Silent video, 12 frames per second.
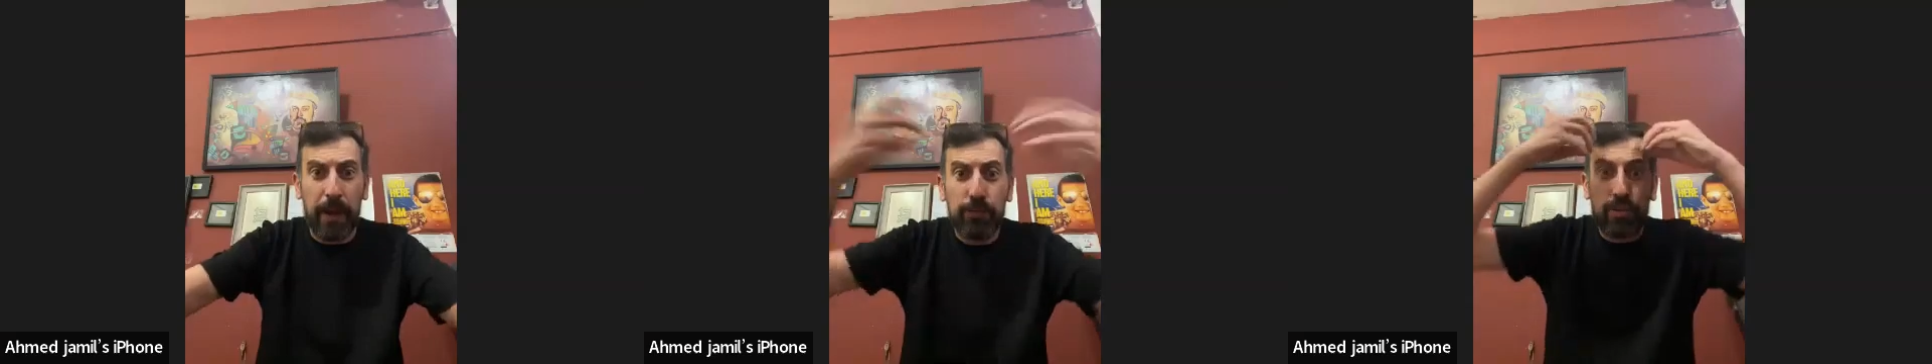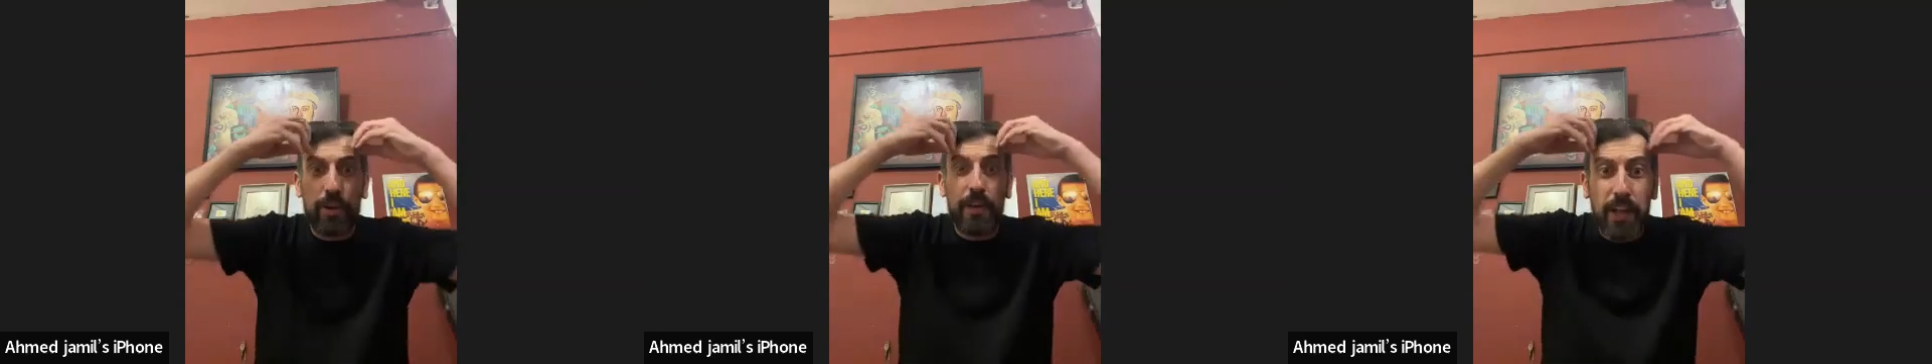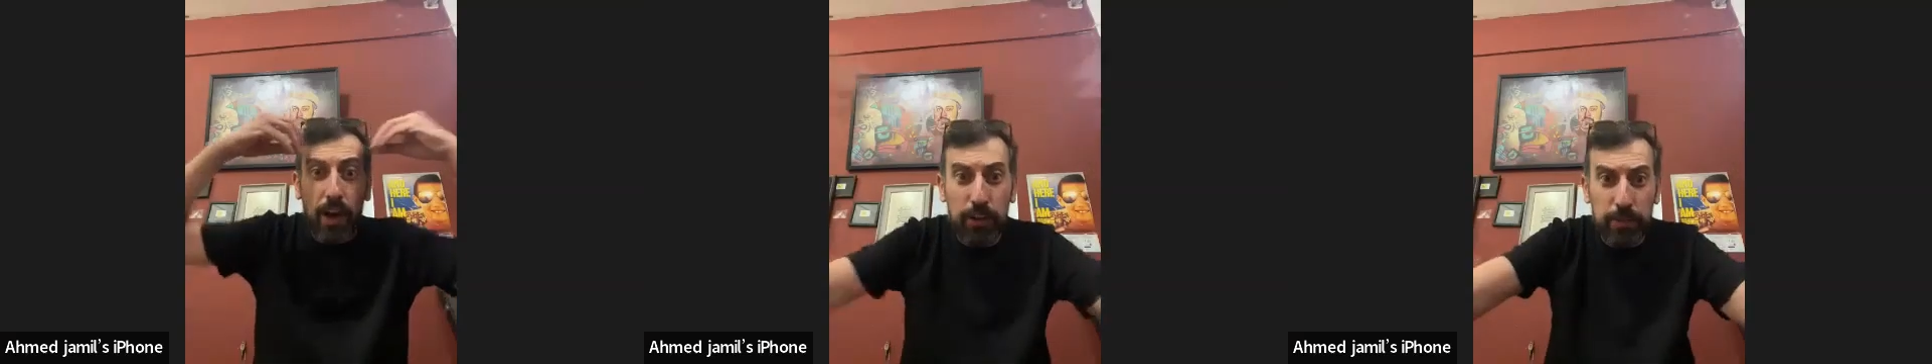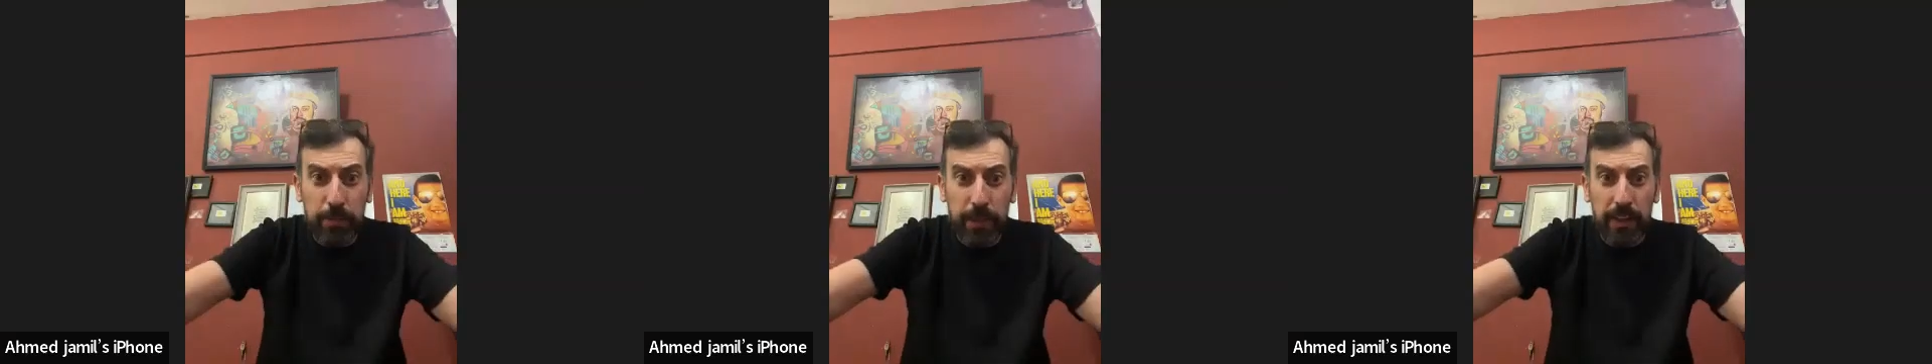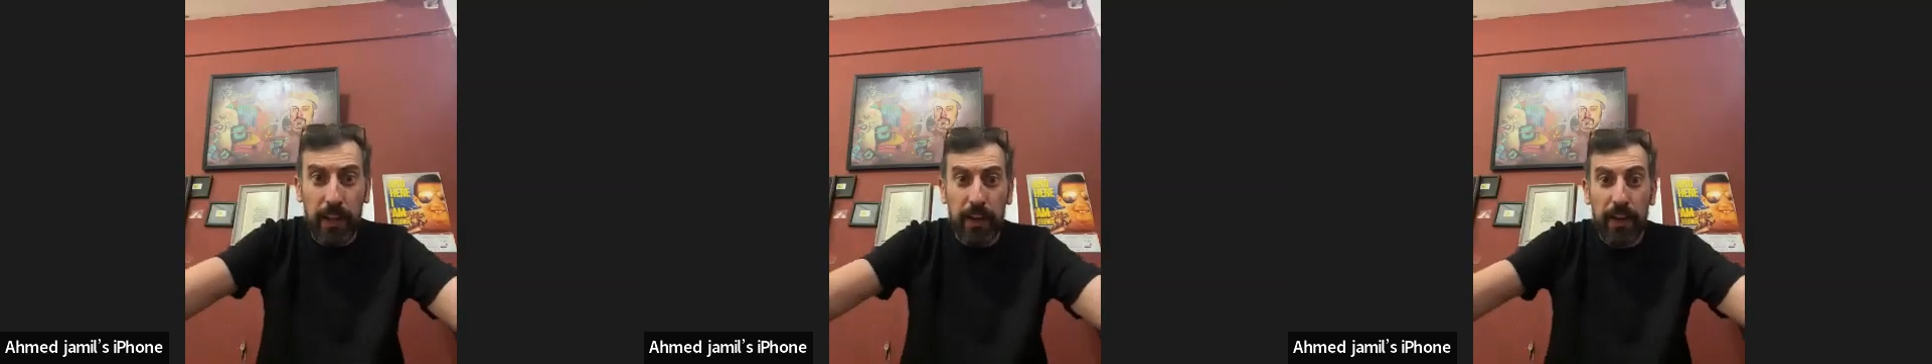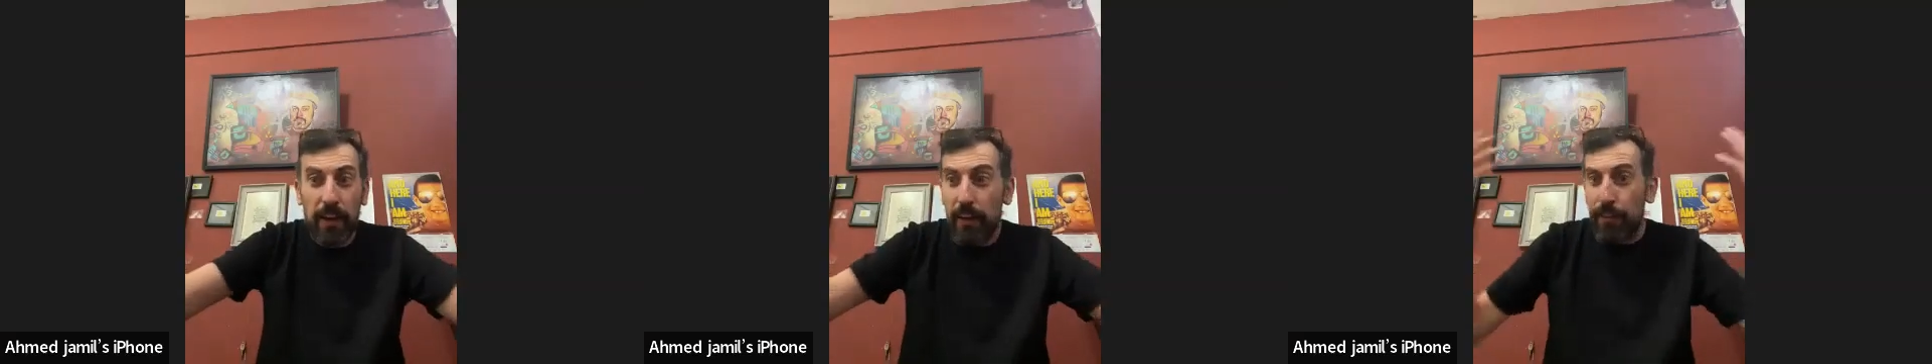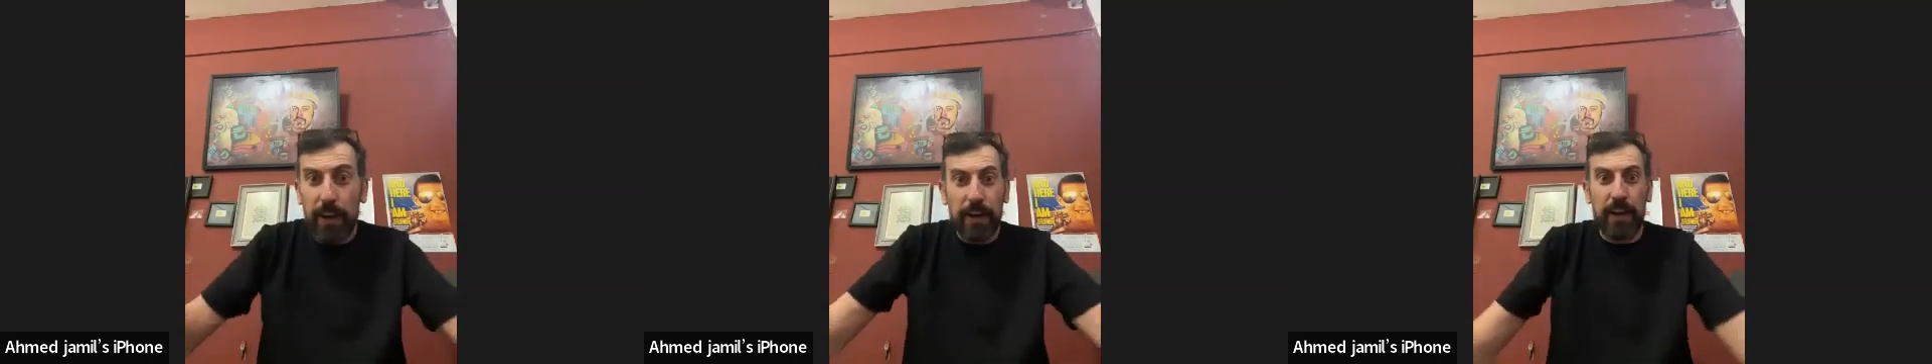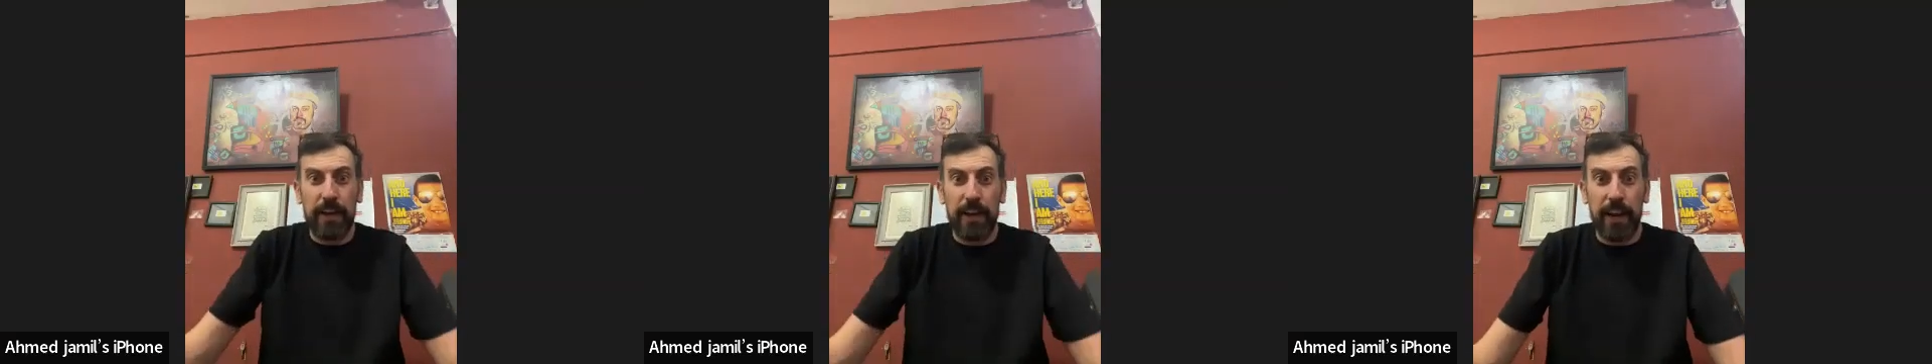I'm sure I need a hospital.
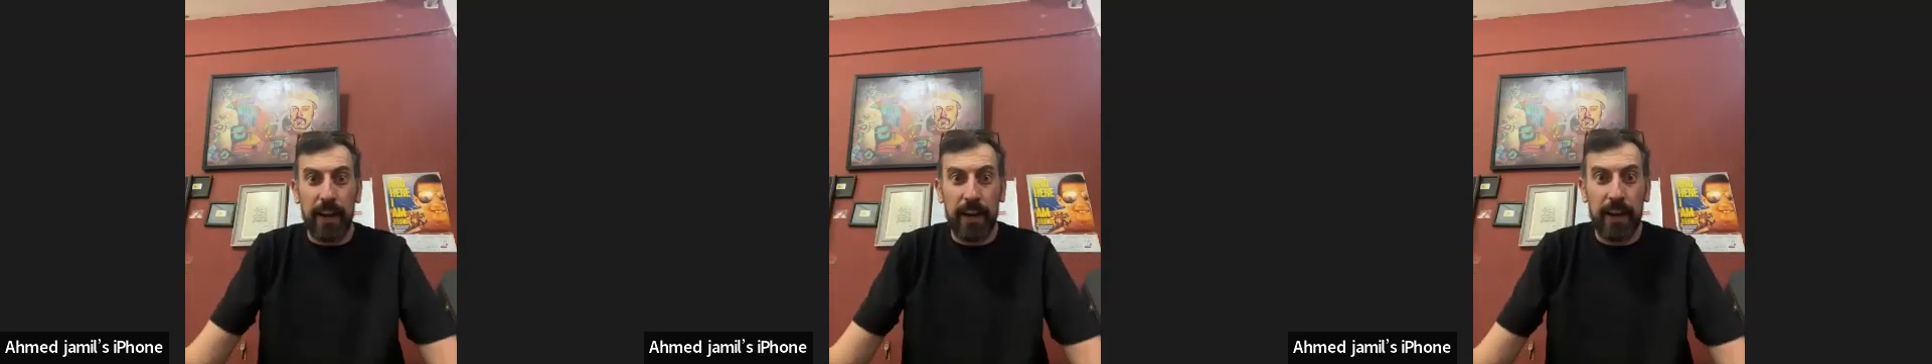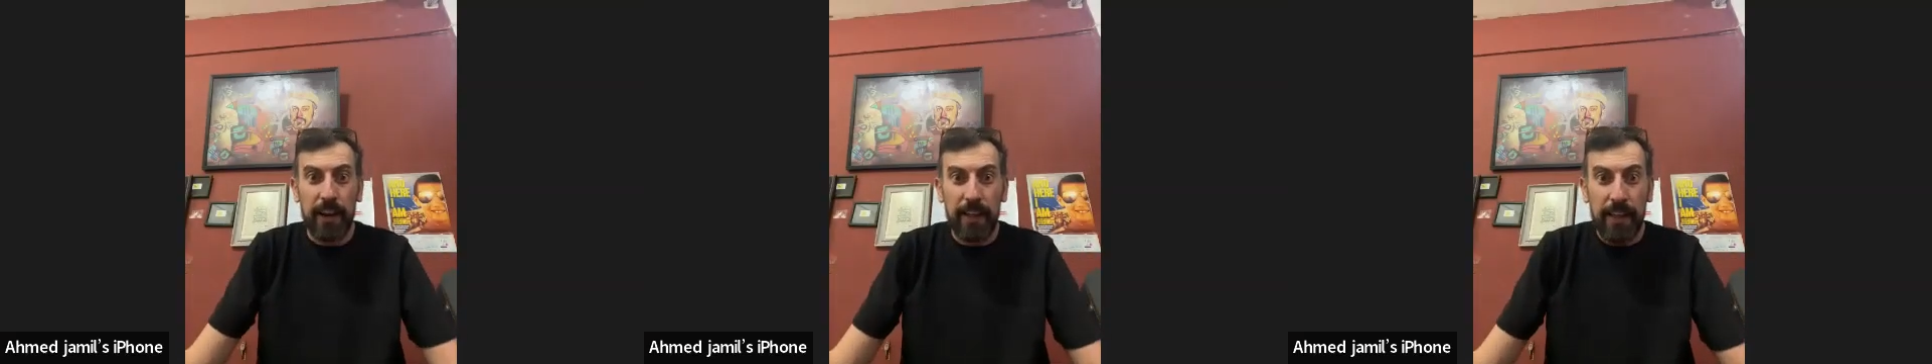Fucking hell.